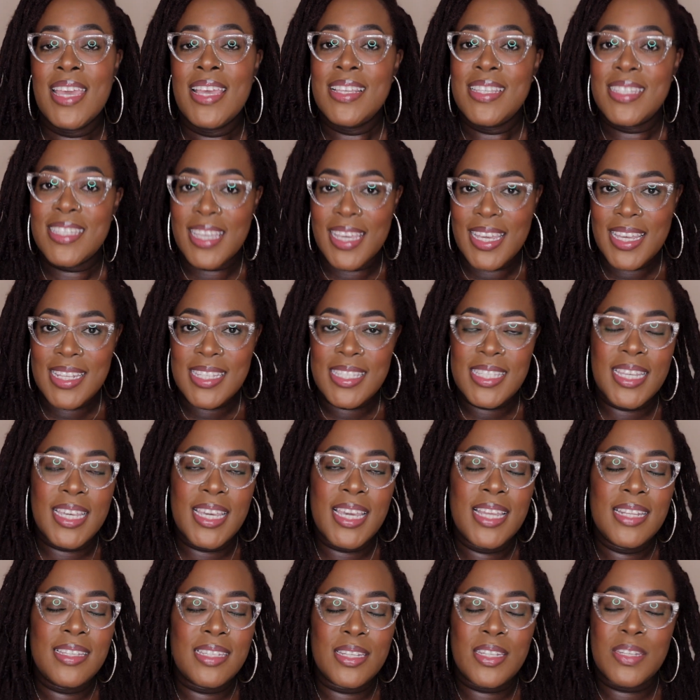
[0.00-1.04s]
skin
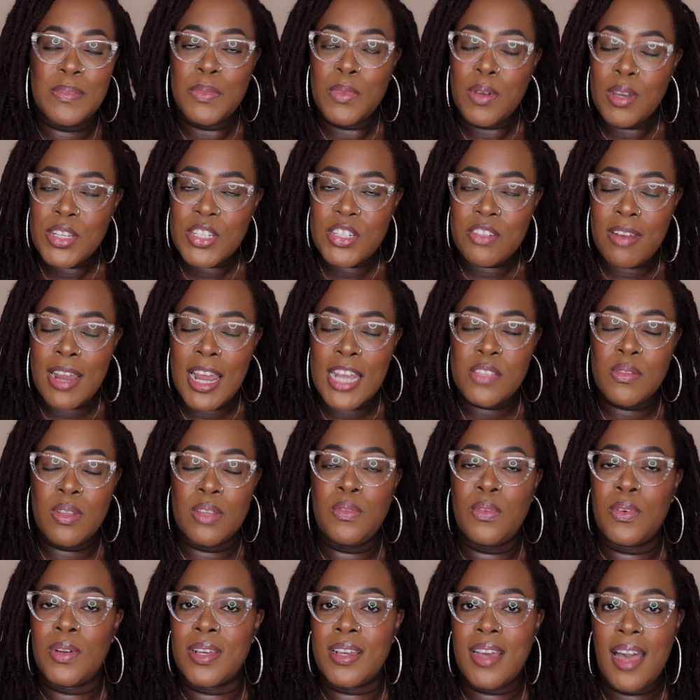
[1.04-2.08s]
tint, tinted moisturizer, whatever
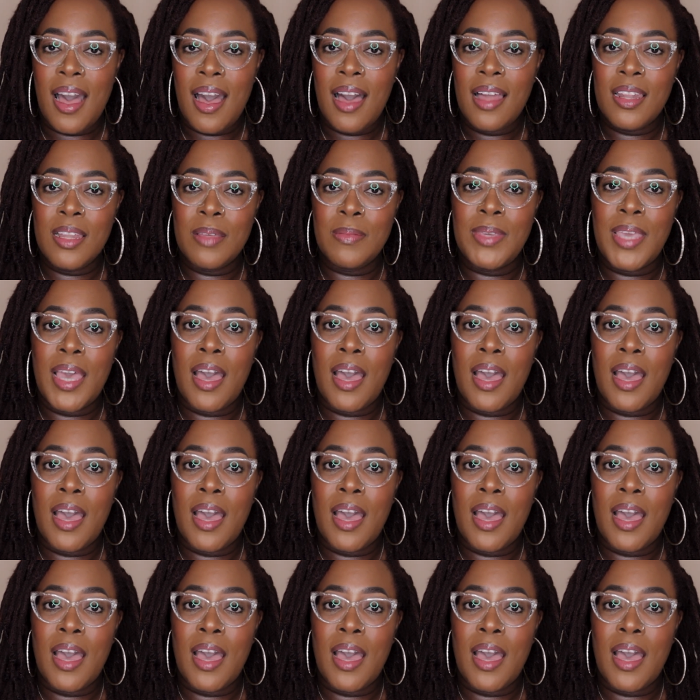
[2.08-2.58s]
you want to call them.